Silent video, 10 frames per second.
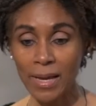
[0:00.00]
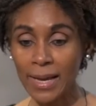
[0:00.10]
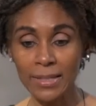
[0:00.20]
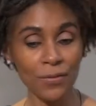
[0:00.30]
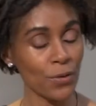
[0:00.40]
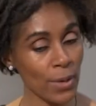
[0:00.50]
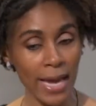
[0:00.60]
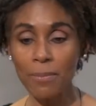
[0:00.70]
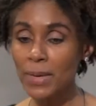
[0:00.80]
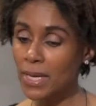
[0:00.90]
And if you
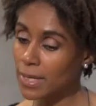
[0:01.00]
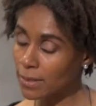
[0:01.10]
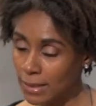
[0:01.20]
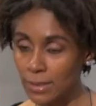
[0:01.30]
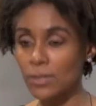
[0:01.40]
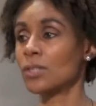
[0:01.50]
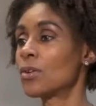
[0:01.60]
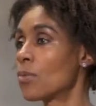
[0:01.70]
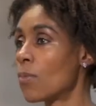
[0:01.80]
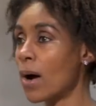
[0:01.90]
can't make it, let us
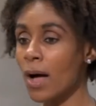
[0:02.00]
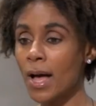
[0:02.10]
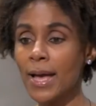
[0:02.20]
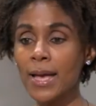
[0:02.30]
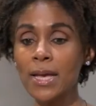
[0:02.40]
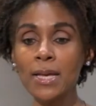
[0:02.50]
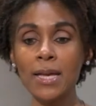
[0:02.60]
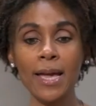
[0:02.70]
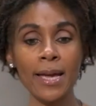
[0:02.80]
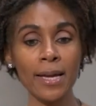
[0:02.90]
know why.
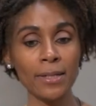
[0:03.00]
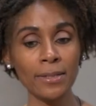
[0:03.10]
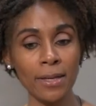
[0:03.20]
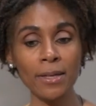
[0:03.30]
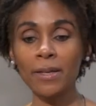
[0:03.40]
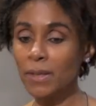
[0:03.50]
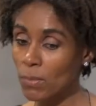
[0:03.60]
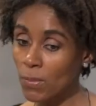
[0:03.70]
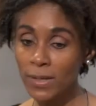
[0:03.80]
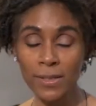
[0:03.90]
And, uh, and then
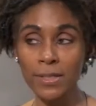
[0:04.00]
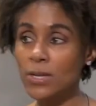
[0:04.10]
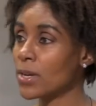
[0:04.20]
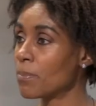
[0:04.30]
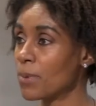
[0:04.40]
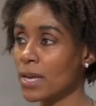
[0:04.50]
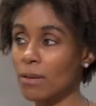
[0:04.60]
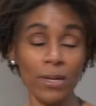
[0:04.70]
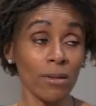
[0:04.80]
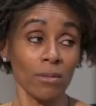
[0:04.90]
we want to see you
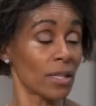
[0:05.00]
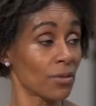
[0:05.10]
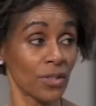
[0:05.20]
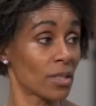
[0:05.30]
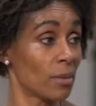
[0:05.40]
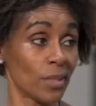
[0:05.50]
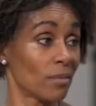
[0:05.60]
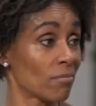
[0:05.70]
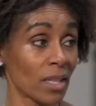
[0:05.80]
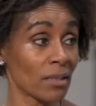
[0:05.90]
compete. We don't care if you come
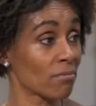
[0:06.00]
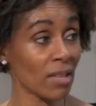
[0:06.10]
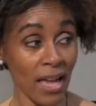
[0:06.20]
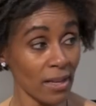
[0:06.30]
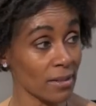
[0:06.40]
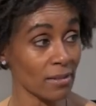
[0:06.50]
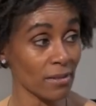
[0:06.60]
in like last.